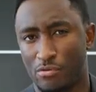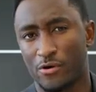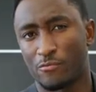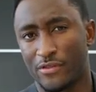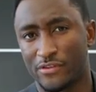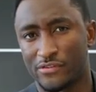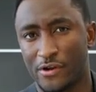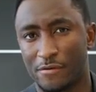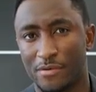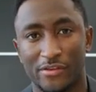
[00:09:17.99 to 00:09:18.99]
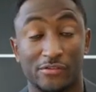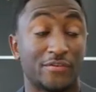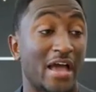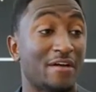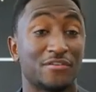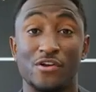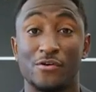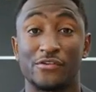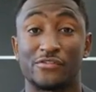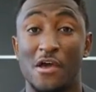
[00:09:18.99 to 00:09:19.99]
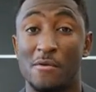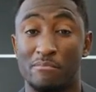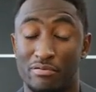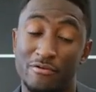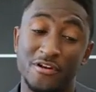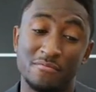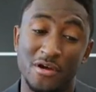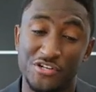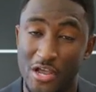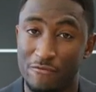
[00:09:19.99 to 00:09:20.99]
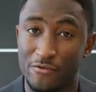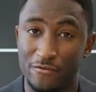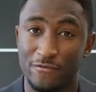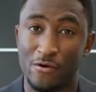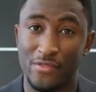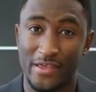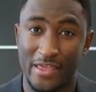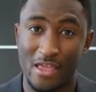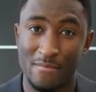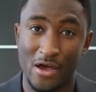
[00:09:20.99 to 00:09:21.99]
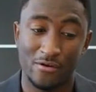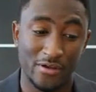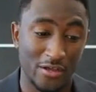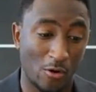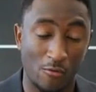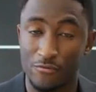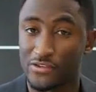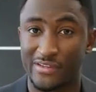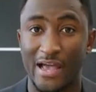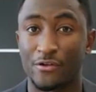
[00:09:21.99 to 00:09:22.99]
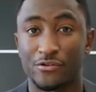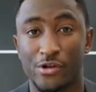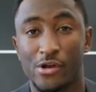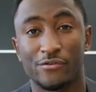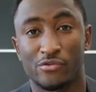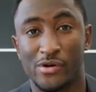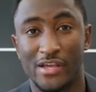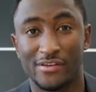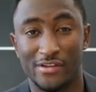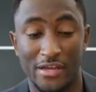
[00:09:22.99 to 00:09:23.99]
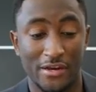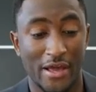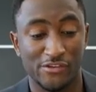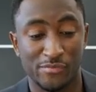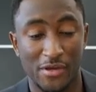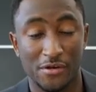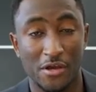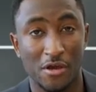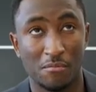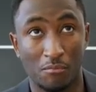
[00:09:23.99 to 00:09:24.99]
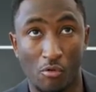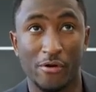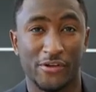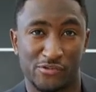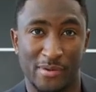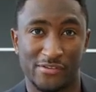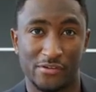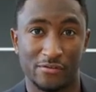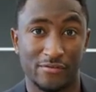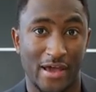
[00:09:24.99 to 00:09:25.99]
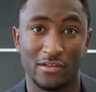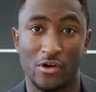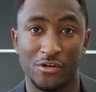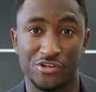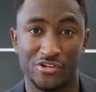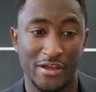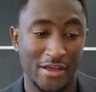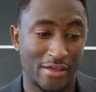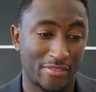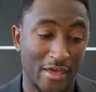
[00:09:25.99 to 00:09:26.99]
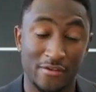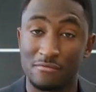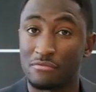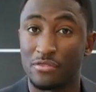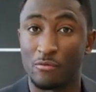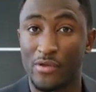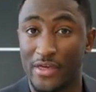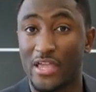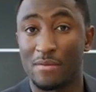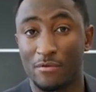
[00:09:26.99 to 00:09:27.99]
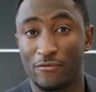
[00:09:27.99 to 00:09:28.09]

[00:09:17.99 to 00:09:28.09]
an important one this year, because if you haven't noticed, pretty much every phone that came out over this calendar year of 2018 has been more expensive at launch than the one that came